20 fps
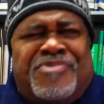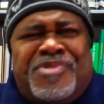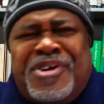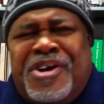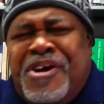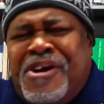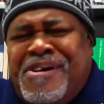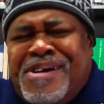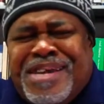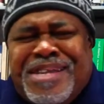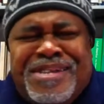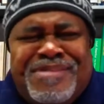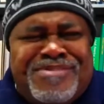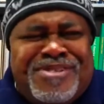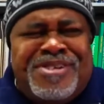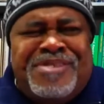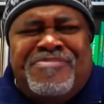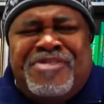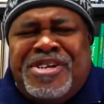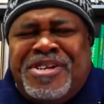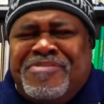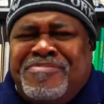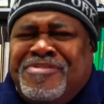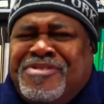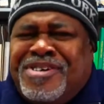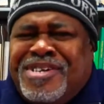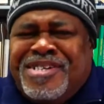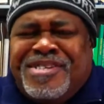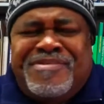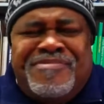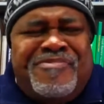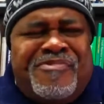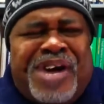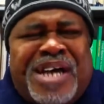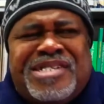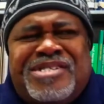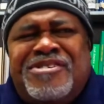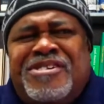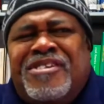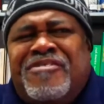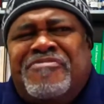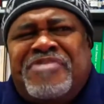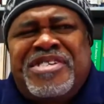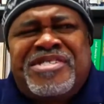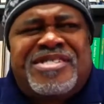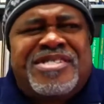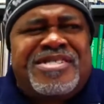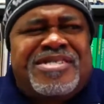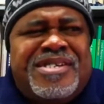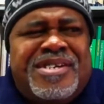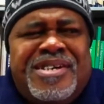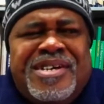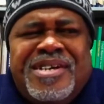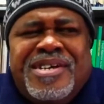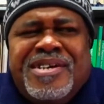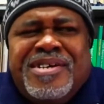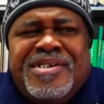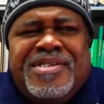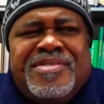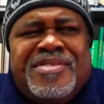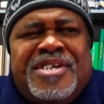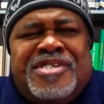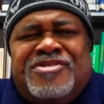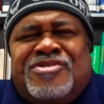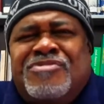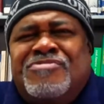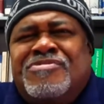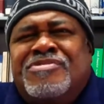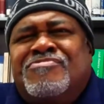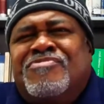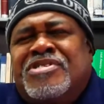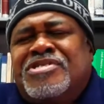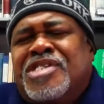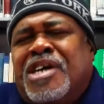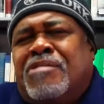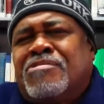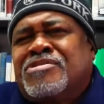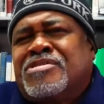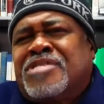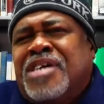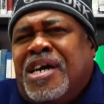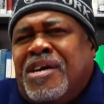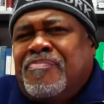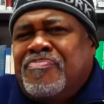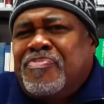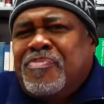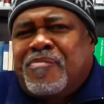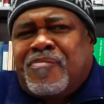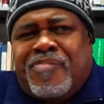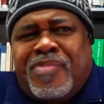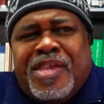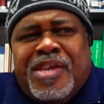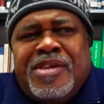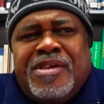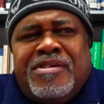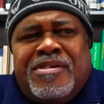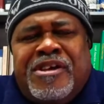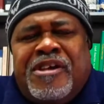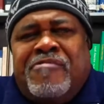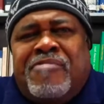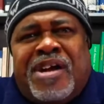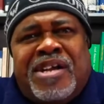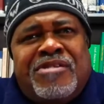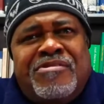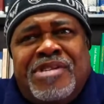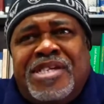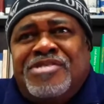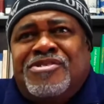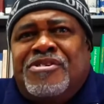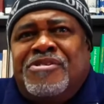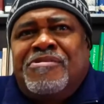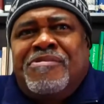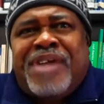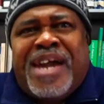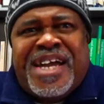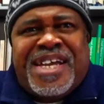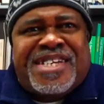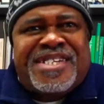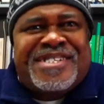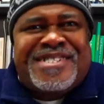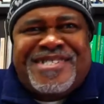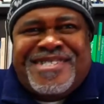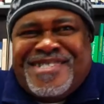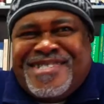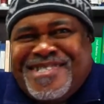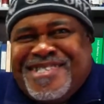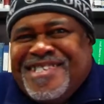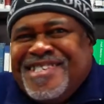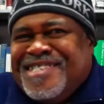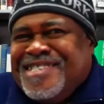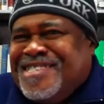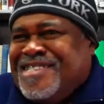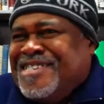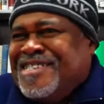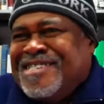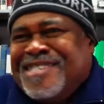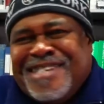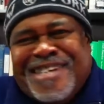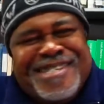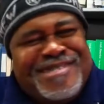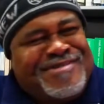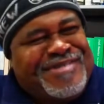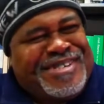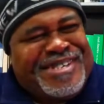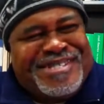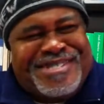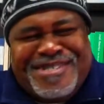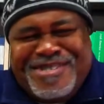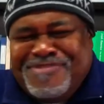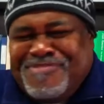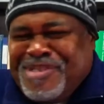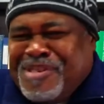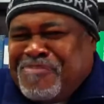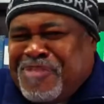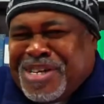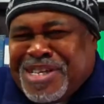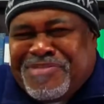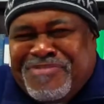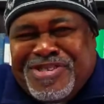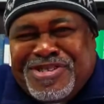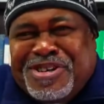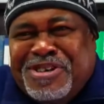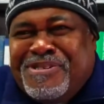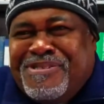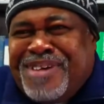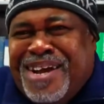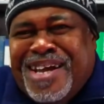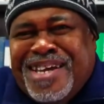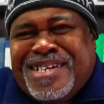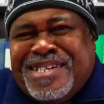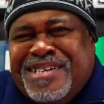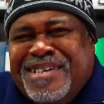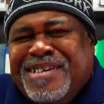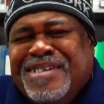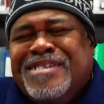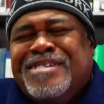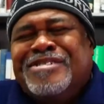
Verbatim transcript: We all get up there Monday morning and watch all the pieces. As soon as rush hour stop, everybody go, oh, let's go racket. that's what it do. we a bunch of us go racket.